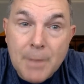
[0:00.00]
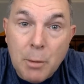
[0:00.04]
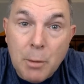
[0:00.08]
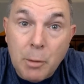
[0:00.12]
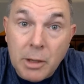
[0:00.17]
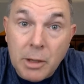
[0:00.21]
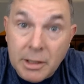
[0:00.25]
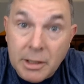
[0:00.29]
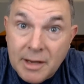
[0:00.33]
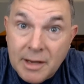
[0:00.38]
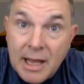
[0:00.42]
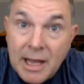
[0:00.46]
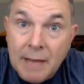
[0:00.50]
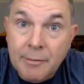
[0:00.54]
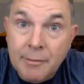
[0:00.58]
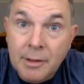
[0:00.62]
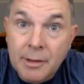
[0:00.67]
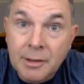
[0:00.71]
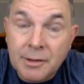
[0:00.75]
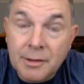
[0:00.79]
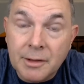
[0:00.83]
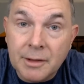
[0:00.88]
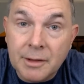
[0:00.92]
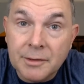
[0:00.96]
We're going to dive
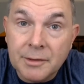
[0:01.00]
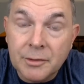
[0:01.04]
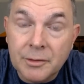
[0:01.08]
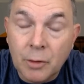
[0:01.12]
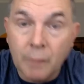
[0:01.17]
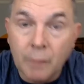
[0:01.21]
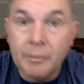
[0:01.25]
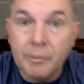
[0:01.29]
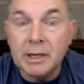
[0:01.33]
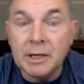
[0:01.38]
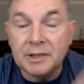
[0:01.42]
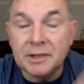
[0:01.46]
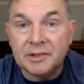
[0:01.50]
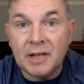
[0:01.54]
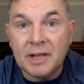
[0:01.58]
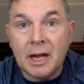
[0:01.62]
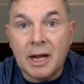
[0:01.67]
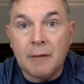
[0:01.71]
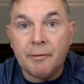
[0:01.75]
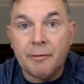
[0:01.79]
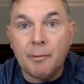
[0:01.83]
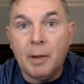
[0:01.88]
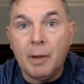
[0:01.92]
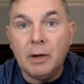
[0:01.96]
into this. Don't forget to
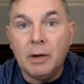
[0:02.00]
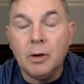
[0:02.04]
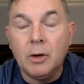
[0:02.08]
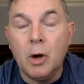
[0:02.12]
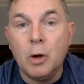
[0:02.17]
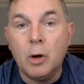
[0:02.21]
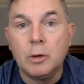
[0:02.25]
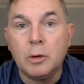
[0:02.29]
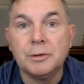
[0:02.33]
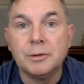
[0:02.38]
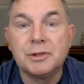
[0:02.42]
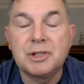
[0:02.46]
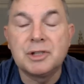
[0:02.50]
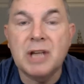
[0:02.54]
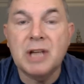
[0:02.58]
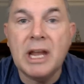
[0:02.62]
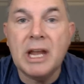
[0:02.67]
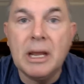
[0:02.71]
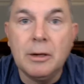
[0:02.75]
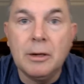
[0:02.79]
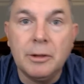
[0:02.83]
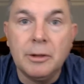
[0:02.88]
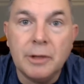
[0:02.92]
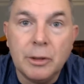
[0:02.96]
sign up for my Locals
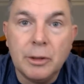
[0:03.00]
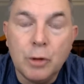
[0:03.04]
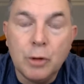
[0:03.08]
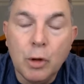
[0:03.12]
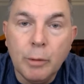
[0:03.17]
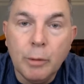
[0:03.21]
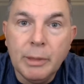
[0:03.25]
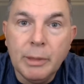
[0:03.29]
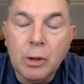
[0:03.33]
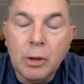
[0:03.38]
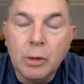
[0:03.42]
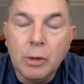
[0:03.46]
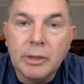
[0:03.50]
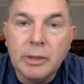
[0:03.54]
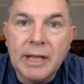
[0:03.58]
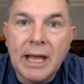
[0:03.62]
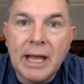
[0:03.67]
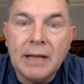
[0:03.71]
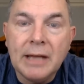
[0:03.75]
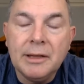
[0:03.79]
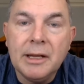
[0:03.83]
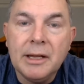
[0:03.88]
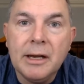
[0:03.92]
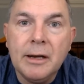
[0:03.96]
channel and the Doobie Doop
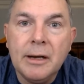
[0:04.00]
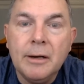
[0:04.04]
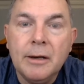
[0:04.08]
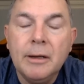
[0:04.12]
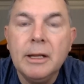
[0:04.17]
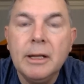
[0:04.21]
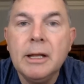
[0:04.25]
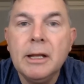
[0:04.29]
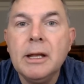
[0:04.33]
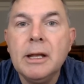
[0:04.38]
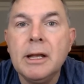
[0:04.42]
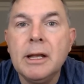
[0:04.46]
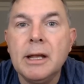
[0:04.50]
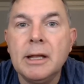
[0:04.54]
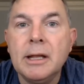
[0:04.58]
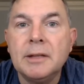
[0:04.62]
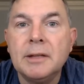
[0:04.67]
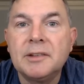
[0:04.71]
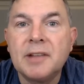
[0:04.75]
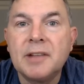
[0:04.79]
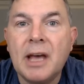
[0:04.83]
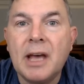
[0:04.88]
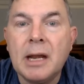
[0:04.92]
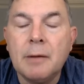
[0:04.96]
down there,
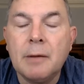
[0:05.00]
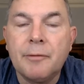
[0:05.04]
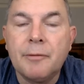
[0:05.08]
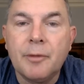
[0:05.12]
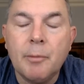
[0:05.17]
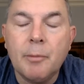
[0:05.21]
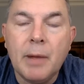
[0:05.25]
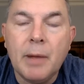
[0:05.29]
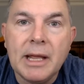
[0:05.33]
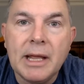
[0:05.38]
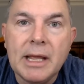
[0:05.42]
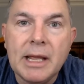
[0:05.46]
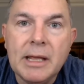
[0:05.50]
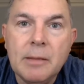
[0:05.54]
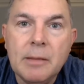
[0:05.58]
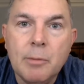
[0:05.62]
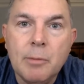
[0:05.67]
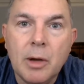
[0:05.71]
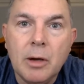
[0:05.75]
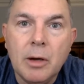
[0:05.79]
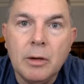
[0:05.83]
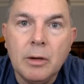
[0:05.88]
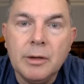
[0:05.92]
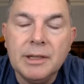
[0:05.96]
and sign up for my
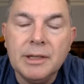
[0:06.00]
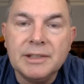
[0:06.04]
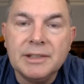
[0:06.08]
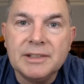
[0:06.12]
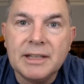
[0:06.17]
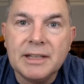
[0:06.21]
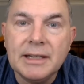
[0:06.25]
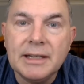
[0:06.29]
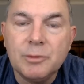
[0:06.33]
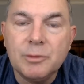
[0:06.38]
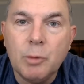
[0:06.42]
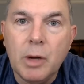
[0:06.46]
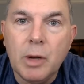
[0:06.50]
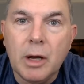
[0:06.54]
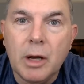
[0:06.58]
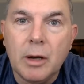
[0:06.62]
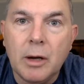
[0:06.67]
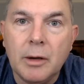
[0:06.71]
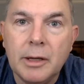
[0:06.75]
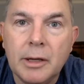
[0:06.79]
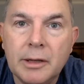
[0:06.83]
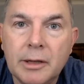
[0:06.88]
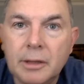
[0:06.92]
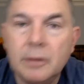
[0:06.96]
email list as
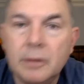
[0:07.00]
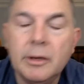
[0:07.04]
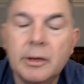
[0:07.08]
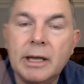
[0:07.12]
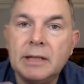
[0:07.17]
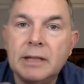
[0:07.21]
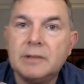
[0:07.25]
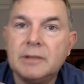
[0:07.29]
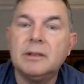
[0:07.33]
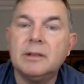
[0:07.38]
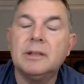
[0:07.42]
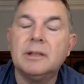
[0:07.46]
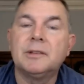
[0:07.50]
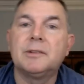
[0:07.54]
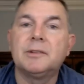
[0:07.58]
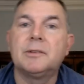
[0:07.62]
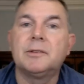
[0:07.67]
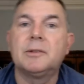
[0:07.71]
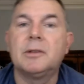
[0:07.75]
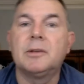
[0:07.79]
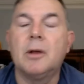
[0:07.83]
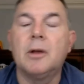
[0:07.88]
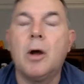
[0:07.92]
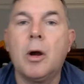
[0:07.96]
well. And the link to
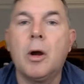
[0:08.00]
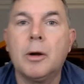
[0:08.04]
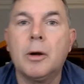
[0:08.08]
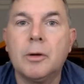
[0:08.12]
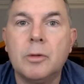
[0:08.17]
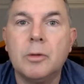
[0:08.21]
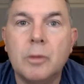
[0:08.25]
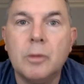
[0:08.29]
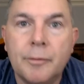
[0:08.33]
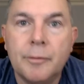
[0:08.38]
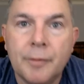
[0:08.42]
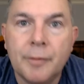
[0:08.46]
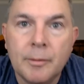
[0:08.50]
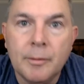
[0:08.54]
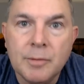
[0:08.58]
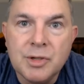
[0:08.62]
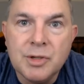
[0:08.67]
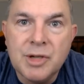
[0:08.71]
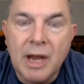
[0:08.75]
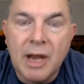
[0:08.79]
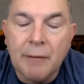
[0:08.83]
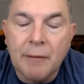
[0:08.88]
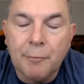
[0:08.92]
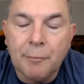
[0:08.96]
this article from
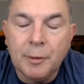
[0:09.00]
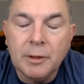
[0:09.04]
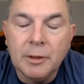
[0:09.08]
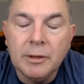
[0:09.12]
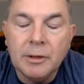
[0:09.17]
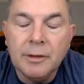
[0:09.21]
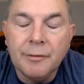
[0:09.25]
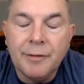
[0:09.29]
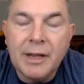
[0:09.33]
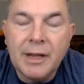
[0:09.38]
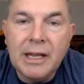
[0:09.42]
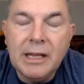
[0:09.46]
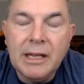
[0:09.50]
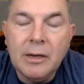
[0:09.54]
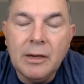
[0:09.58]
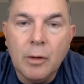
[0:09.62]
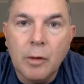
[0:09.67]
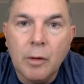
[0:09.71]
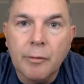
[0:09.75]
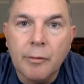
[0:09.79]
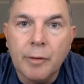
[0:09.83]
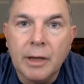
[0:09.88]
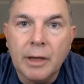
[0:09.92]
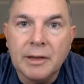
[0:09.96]
Jeffrey Levine
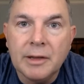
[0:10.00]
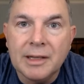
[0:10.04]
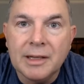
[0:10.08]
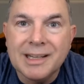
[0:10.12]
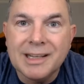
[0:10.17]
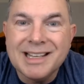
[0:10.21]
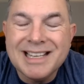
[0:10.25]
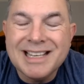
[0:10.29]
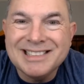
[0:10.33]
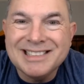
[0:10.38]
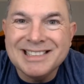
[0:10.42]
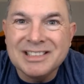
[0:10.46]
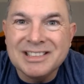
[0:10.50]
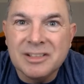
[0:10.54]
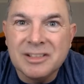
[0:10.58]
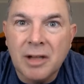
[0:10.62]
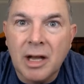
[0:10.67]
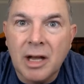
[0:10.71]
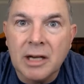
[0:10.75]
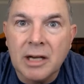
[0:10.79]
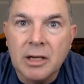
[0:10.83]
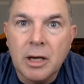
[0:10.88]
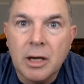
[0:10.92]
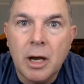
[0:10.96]
over at the kitces
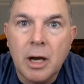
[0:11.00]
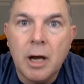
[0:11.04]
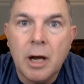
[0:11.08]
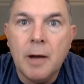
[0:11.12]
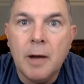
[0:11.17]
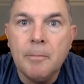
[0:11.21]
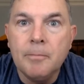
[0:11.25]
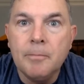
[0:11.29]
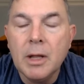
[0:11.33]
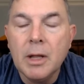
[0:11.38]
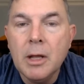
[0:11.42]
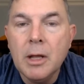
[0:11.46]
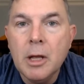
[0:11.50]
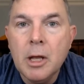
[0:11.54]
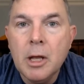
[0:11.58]
dot com